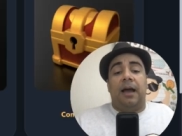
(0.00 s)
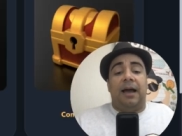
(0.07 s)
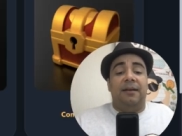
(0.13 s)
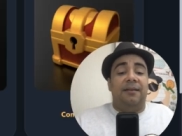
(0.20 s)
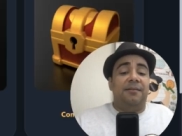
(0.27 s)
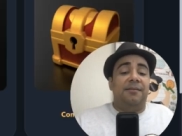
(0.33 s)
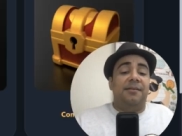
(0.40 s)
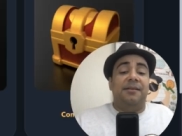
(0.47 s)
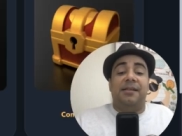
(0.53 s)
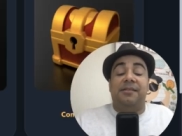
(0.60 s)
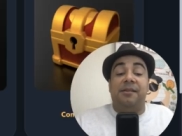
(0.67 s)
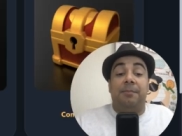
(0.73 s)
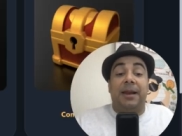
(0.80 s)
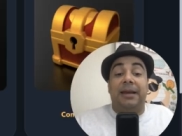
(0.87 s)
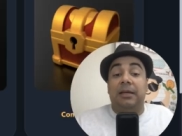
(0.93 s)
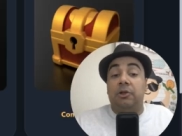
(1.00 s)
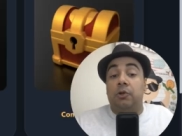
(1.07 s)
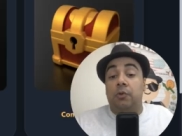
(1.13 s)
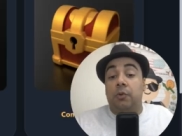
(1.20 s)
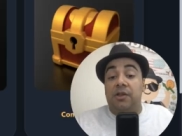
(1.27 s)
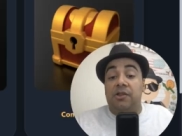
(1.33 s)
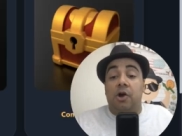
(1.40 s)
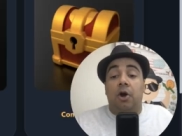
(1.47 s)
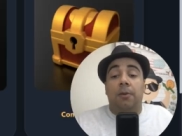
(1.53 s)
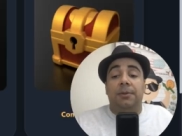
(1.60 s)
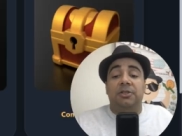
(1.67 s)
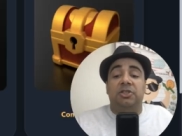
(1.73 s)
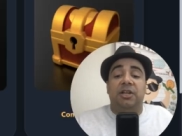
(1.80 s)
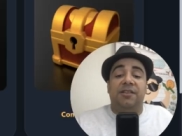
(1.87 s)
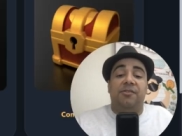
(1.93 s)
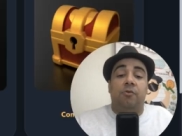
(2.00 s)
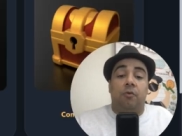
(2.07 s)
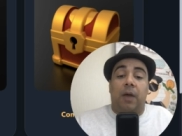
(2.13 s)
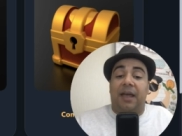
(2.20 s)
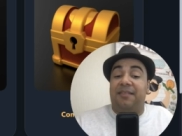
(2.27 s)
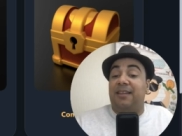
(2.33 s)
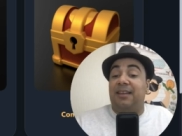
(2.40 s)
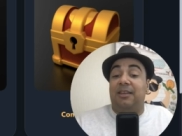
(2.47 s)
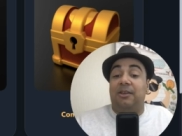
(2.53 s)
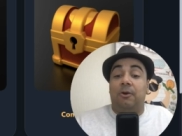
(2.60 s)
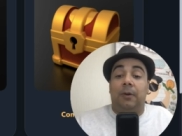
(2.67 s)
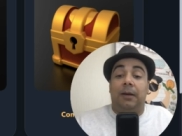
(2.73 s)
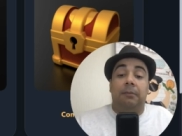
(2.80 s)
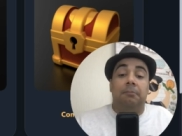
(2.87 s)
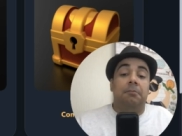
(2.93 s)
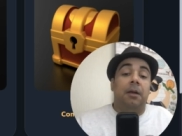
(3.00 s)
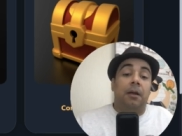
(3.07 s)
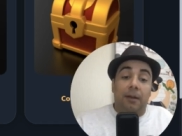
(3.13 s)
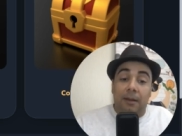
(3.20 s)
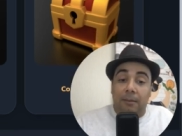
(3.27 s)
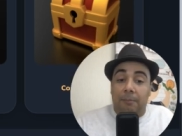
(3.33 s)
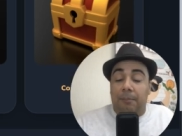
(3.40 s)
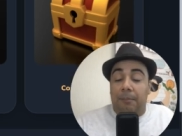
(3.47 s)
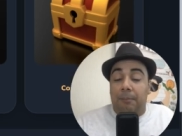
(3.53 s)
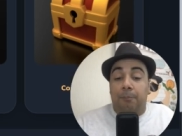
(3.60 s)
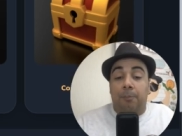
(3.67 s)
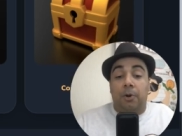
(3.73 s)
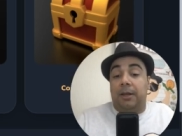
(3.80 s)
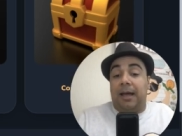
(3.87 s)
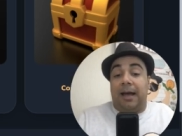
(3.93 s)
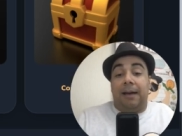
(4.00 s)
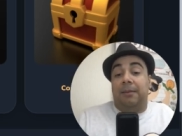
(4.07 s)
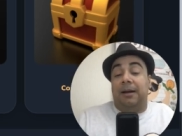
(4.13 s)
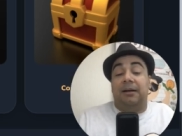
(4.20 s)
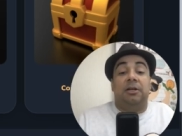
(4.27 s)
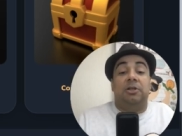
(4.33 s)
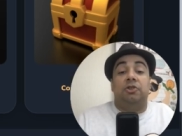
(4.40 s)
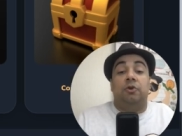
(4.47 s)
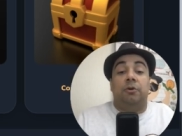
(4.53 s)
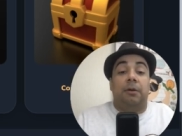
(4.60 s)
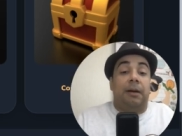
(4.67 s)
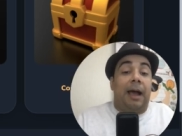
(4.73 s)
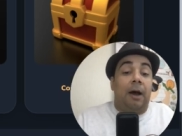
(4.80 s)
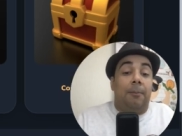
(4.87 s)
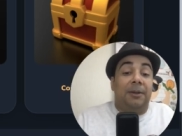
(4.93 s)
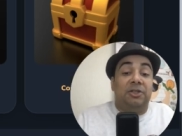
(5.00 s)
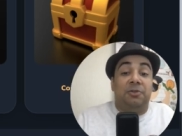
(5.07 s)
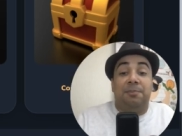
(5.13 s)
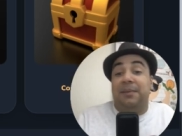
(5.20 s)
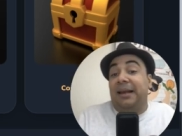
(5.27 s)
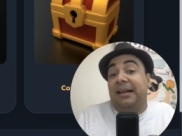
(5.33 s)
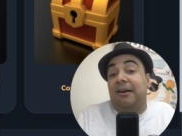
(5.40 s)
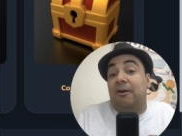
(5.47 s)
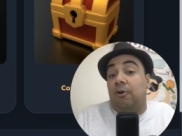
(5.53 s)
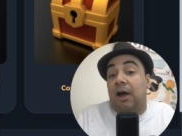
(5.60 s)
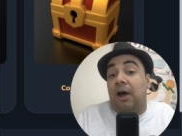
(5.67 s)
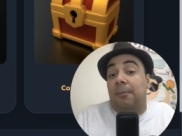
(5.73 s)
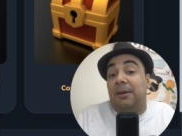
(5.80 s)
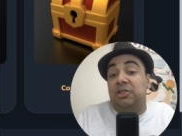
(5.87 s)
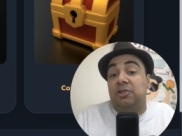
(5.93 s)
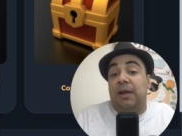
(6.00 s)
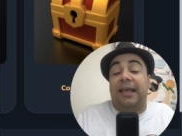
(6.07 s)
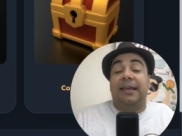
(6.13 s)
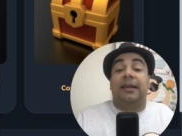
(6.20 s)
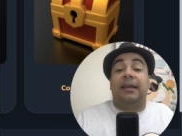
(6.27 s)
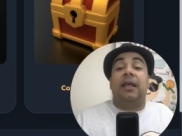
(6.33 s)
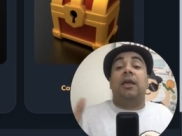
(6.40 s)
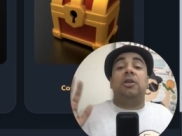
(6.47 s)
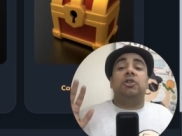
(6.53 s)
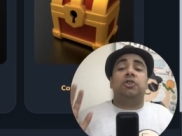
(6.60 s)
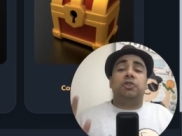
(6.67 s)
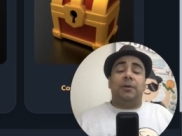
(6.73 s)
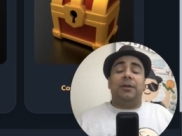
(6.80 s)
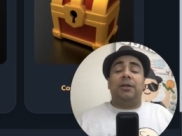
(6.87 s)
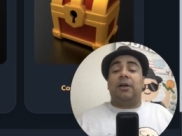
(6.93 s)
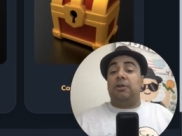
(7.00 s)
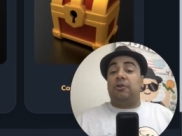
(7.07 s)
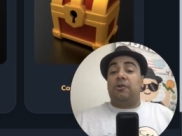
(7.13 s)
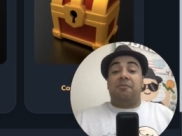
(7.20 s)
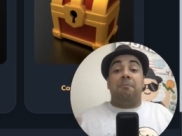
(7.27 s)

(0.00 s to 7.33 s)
Another thing that they're planning to do is the open chest. I think you will... But I'm not really sure how much milk or how much. Again, usually you can use